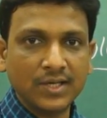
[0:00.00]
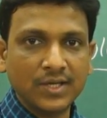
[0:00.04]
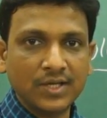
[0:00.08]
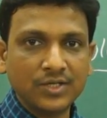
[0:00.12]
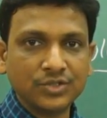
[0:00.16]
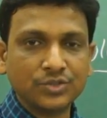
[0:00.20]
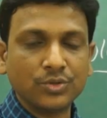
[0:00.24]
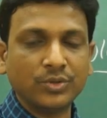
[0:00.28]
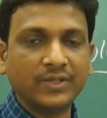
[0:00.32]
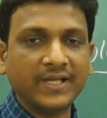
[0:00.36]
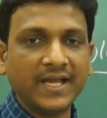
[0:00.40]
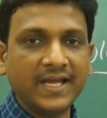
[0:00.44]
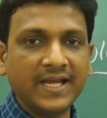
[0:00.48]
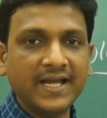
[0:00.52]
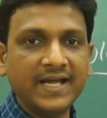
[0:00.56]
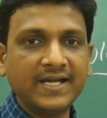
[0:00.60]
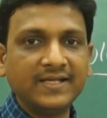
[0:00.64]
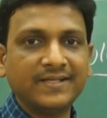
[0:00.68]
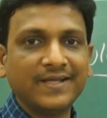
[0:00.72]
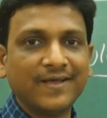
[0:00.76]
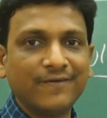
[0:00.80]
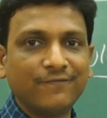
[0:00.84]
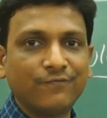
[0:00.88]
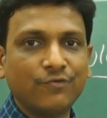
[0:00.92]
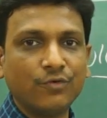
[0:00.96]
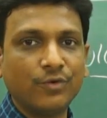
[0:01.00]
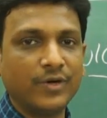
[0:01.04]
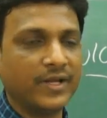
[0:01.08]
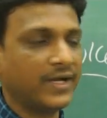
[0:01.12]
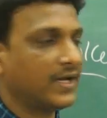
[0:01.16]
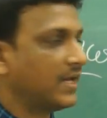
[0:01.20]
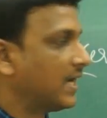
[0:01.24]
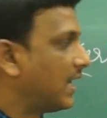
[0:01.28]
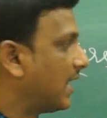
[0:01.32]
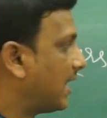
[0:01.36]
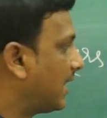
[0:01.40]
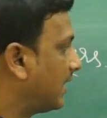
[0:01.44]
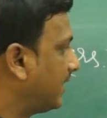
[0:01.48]
So they eat their food in
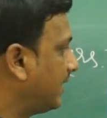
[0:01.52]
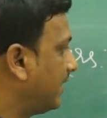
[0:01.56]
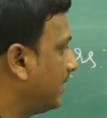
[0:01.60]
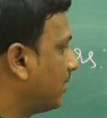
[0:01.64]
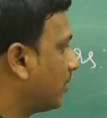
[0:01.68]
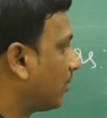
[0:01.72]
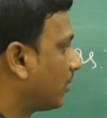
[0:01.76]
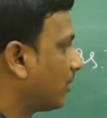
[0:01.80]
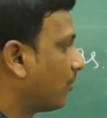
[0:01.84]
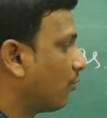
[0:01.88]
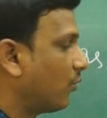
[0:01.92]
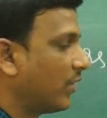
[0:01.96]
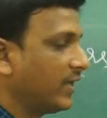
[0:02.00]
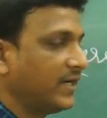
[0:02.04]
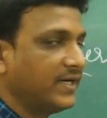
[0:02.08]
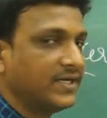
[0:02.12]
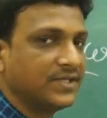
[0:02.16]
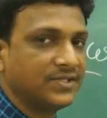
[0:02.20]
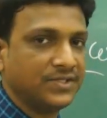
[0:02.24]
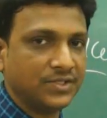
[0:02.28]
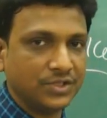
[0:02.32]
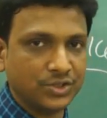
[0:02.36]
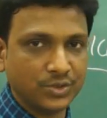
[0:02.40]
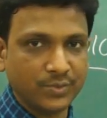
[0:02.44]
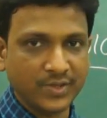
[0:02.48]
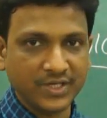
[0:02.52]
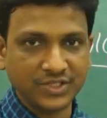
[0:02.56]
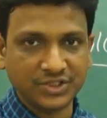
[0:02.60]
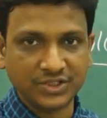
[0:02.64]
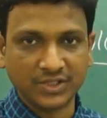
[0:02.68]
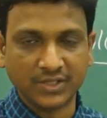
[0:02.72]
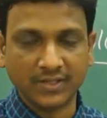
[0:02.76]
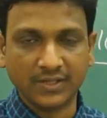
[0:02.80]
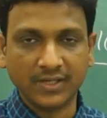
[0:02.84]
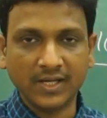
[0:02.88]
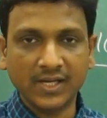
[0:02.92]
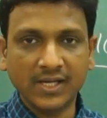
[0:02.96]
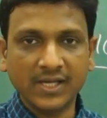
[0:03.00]
a hurried or a worried
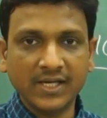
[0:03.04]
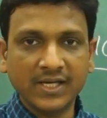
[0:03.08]
situation.